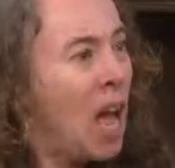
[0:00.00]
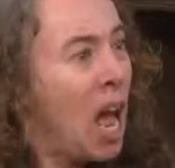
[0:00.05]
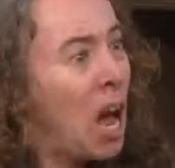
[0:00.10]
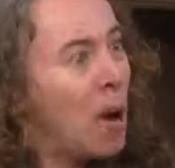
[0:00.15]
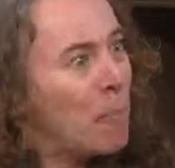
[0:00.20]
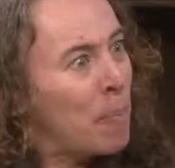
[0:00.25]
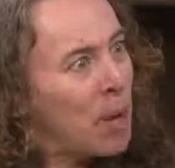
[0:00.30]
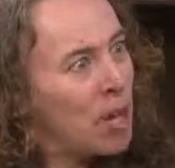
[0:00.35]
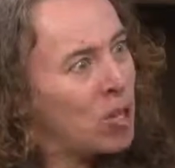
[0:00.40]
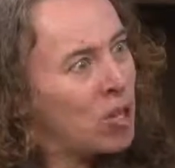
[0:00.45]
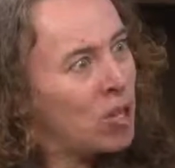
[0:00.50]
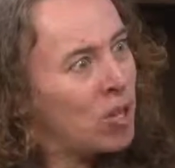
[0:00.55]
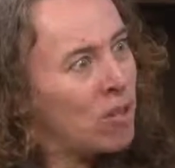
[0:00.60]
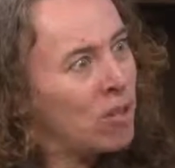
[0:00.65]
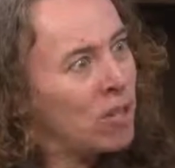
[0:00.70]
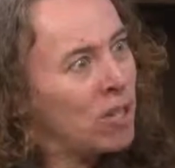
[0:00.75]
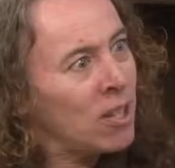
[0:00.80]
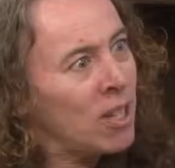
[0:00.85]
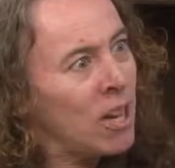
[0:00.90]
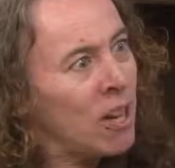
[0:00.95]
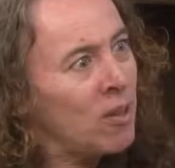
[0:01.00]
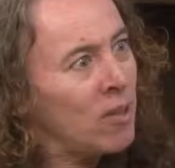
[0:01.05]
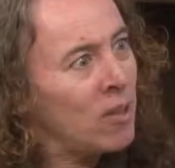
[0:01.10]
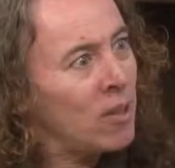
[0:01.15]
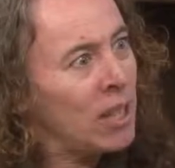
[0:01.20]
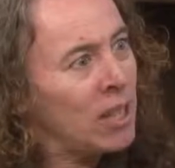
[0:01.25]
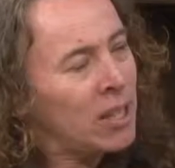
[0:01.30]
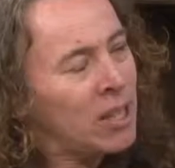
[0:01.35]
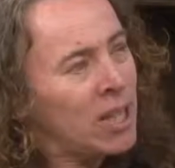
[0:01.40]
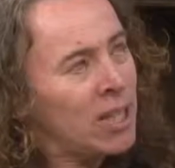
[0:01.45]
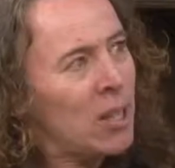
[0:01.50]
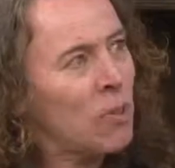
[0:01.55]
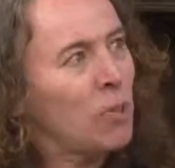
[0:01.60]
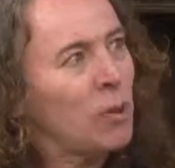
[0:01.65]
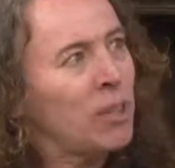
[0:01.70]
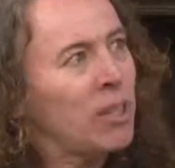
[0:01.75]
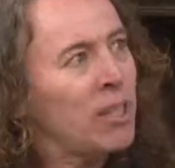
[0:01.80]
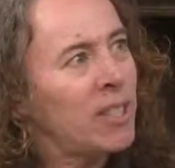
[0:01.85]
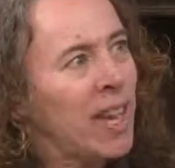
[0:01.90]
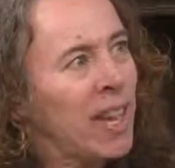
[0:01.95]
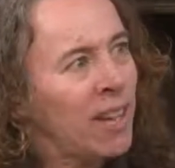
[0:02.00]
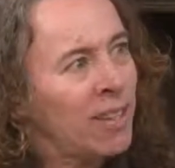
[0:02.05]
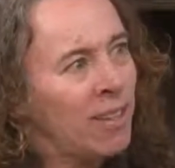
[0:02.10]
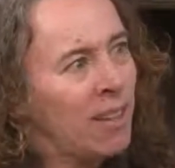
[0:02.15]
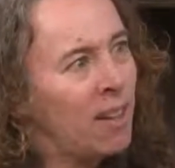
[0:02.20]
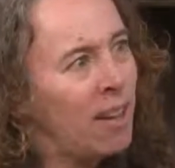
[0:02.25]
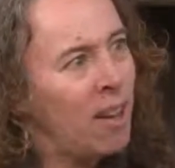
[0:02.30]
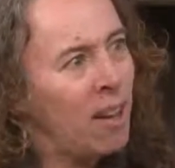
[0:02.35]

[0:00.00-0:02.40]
much, it doesn't really take